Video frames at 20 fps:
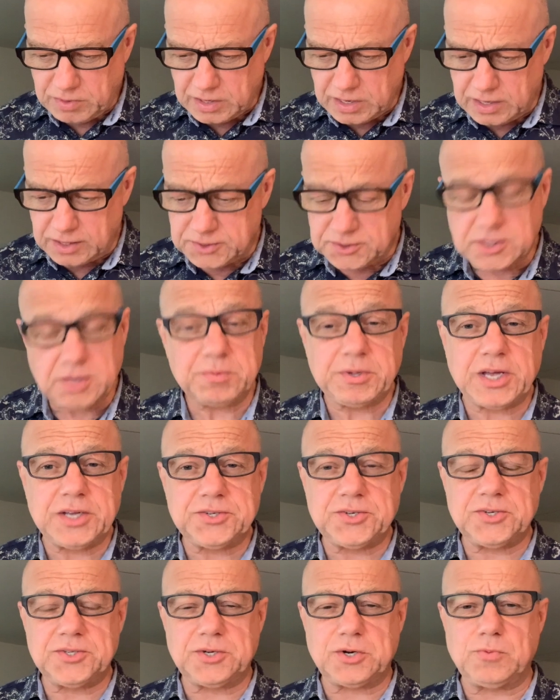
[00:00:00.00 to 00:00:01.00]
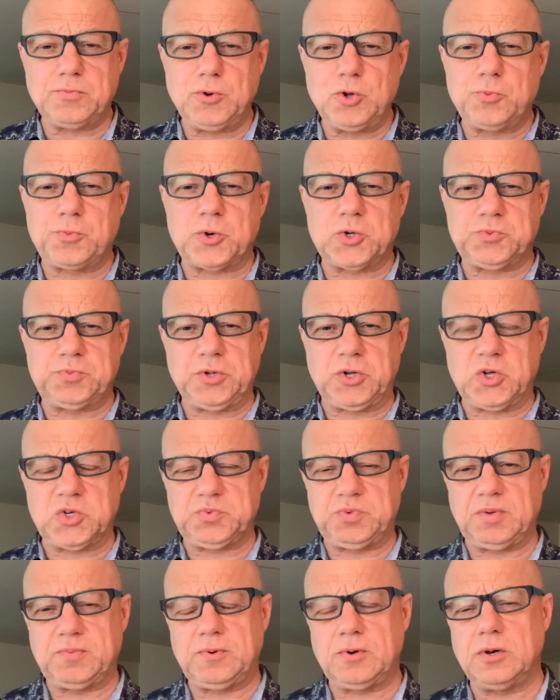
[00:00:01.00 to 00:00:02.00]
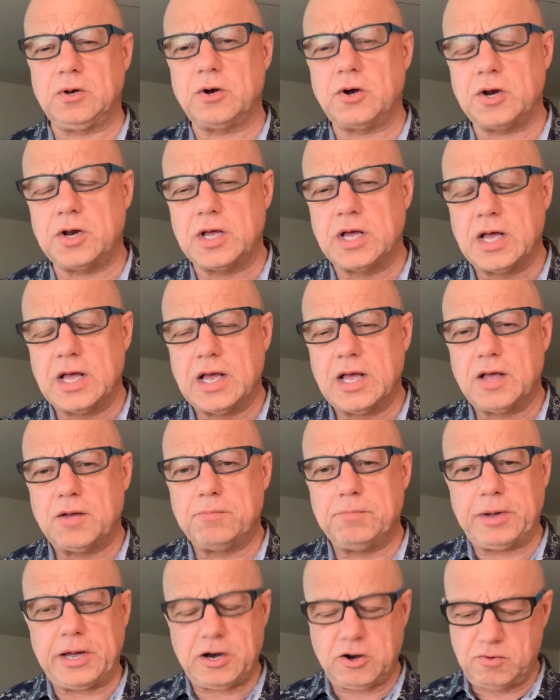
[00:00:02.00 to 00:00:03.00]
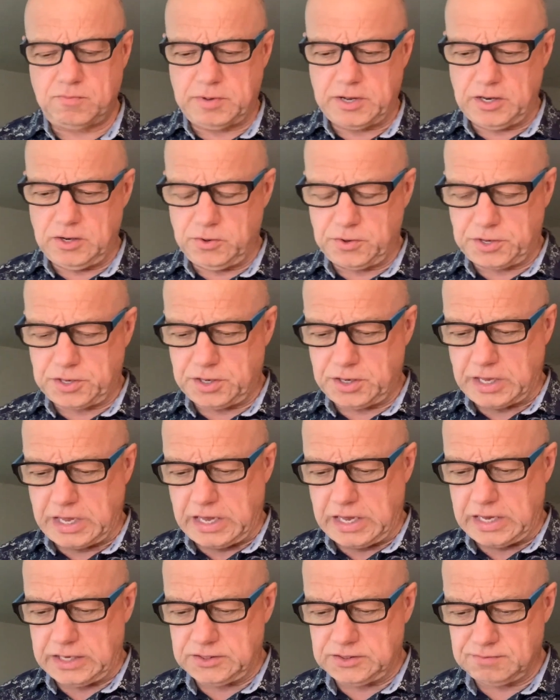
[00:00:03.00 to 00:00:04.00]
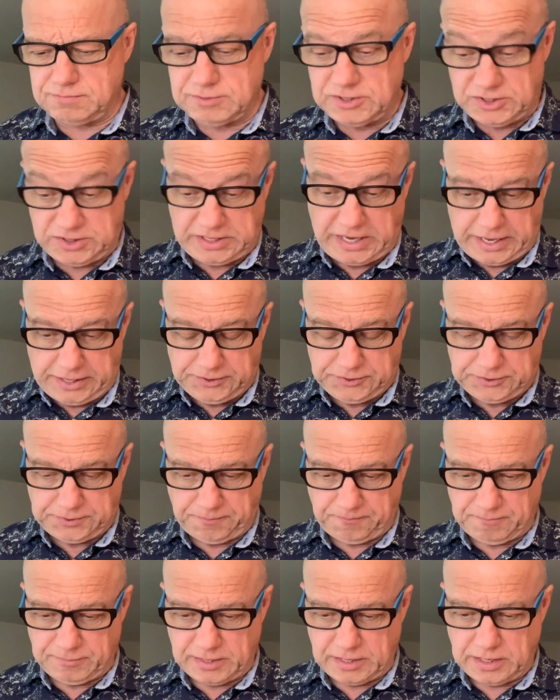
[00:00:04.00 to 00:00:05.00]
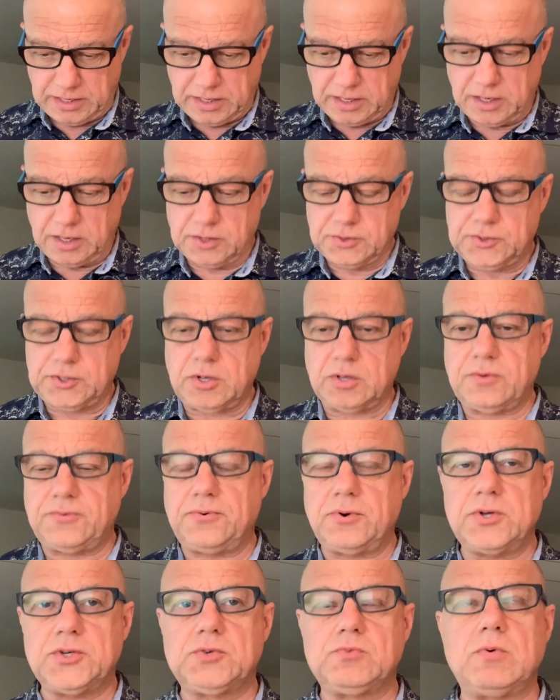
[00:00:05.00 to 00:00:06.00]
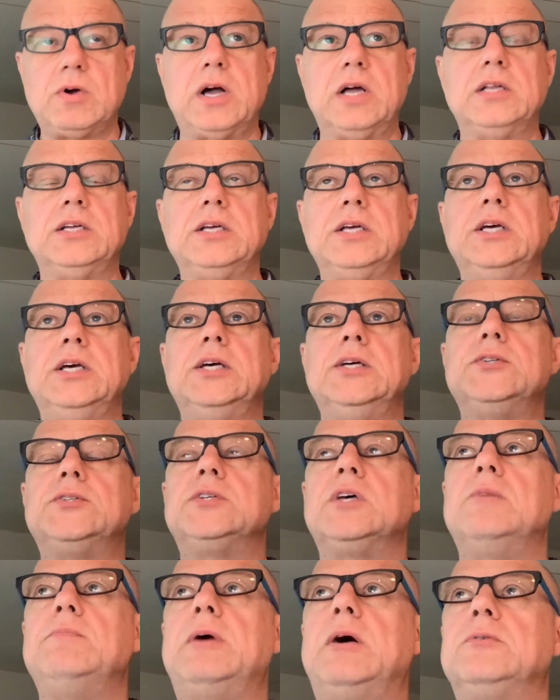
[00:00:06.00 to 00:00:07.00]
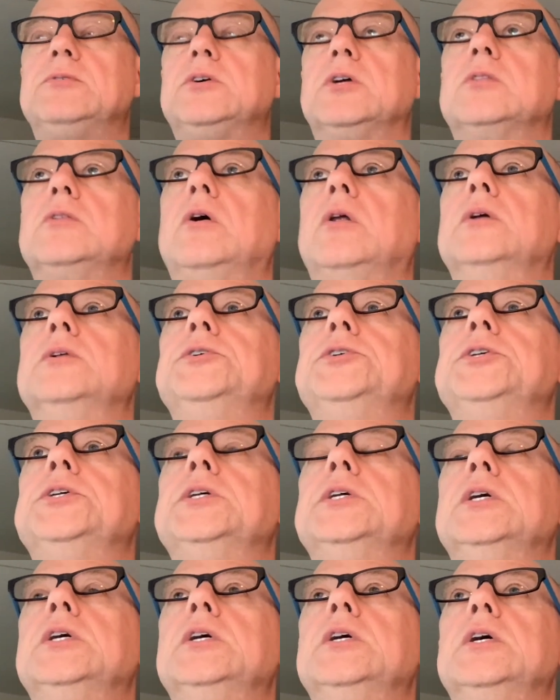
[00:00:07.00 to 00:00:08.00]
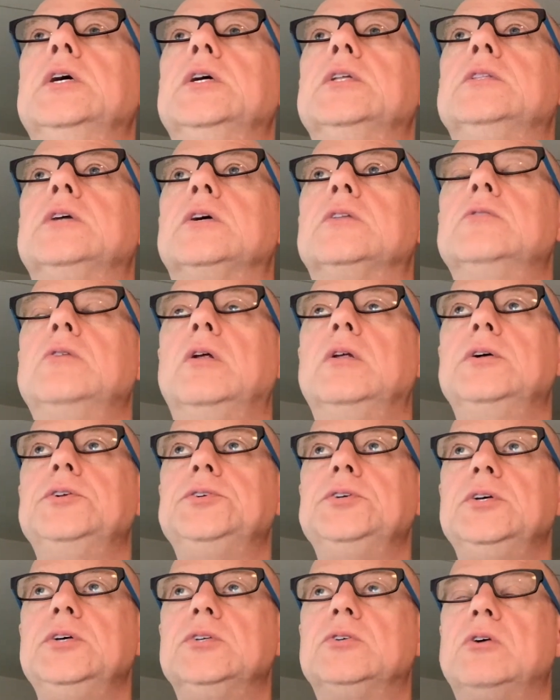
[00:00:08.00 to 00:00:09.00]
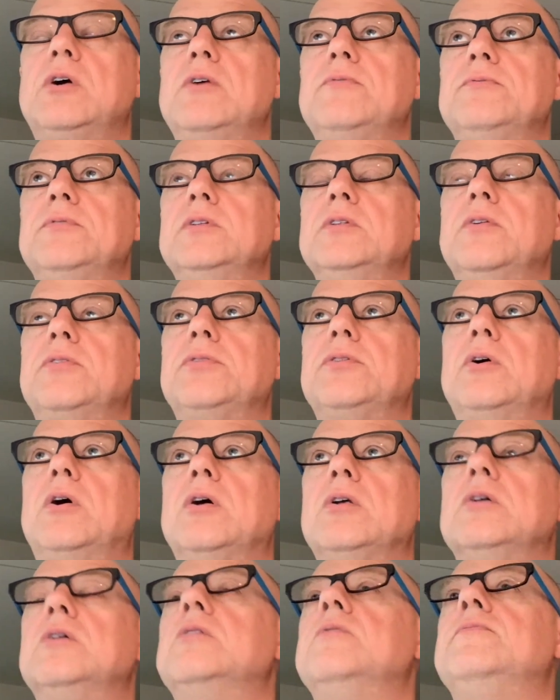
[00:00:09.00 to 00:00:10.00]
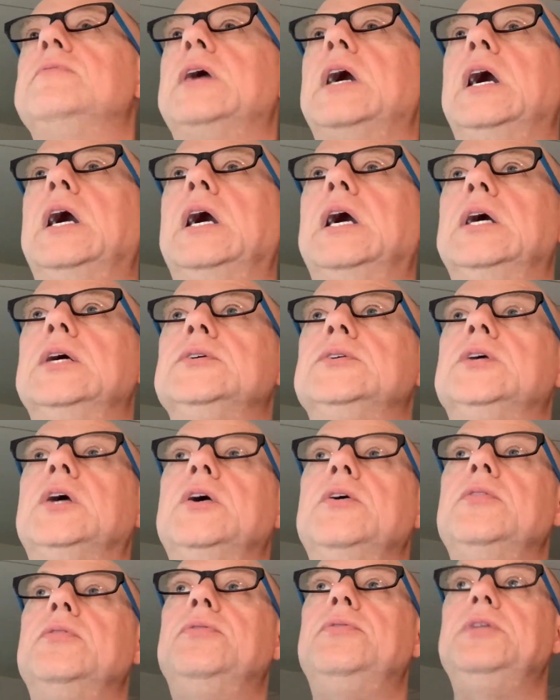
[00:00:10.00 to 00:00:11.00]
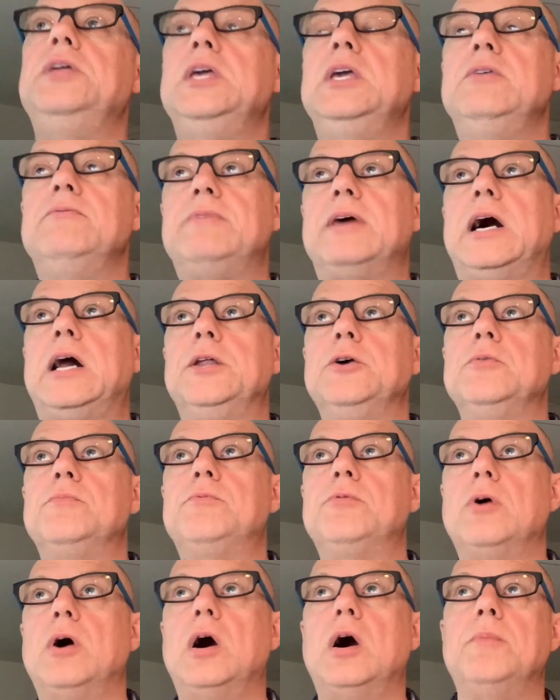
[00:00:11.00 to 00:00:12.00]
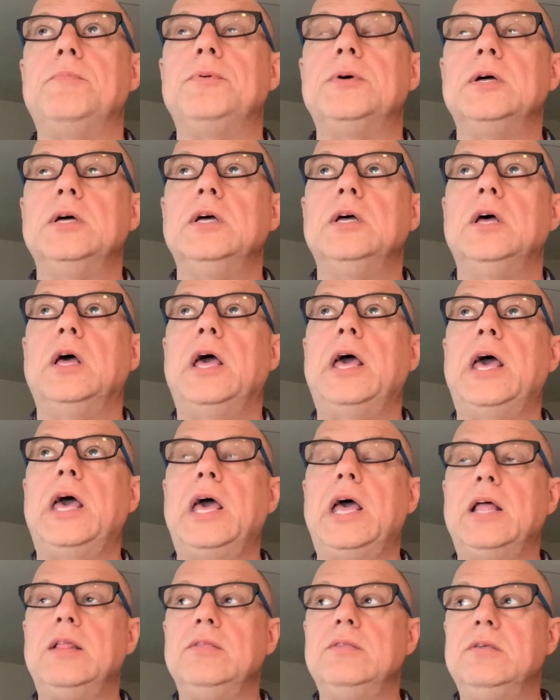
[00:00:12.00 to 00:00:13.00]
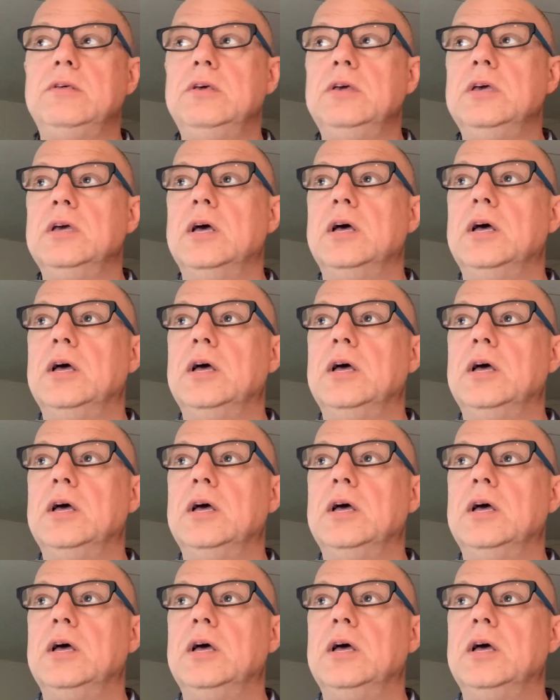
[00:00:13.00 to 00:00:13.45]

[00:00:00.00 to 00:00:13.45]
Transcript: And in some cases, there are bloopers because people learn better by looking at mistakes. So the first one is about technology. Technology is often thought of as the value prop and the